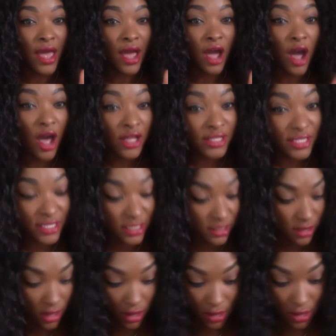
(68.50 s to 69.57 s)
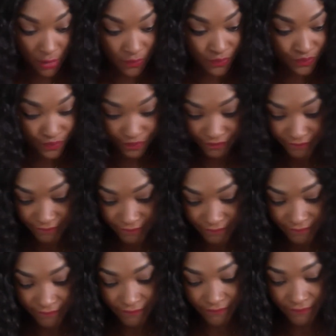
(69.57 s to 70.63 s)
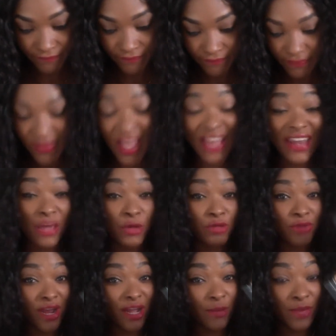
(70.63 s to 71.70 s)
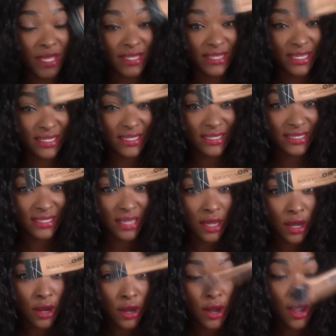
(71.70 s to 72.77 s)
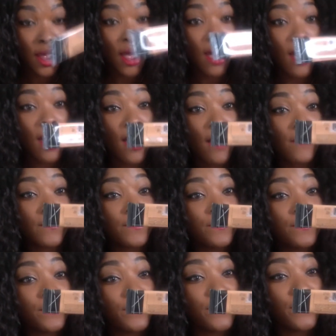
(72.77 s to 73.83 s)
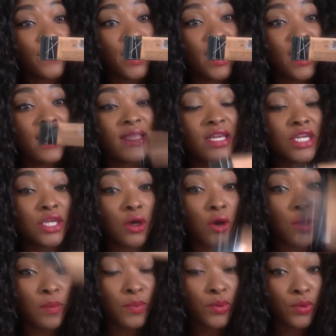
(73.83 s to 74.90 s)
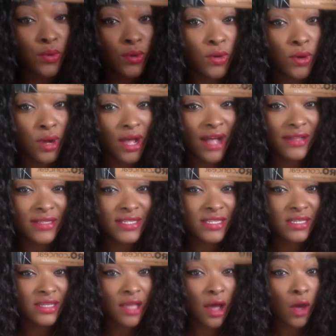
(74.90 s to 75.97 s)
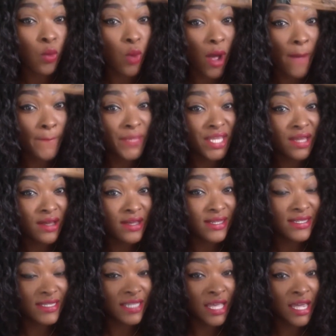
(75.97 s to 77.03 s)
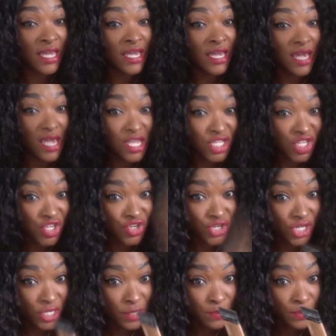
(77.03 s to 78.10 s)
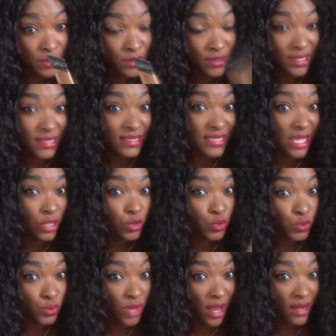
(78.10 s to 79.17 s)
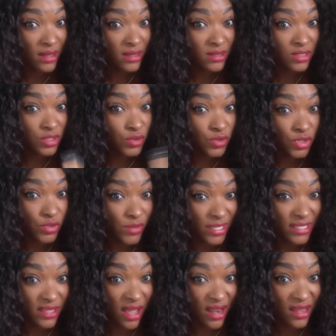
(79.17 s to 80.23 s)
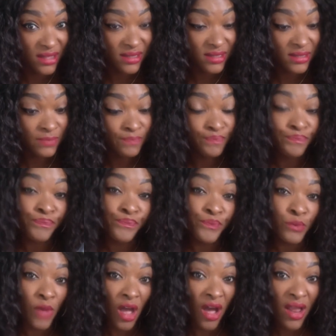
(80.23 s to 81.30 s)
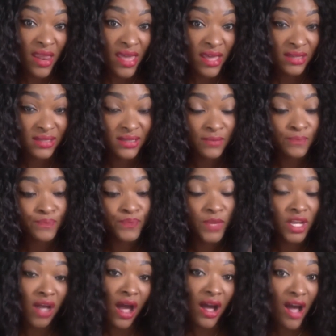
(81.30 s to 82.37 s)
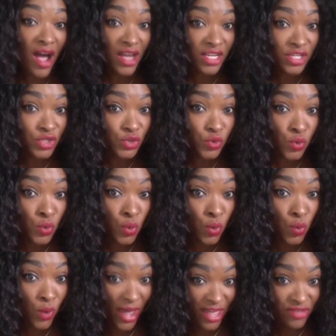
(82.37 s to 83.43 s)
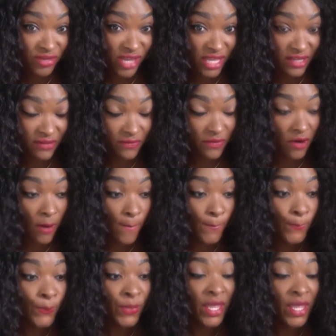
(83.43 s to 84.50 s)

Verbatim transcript: concealer and I will recommend this um, L.A. Girl Pro concealer one because it's cheap it's like two dollars two US dollars or less according to where you get it from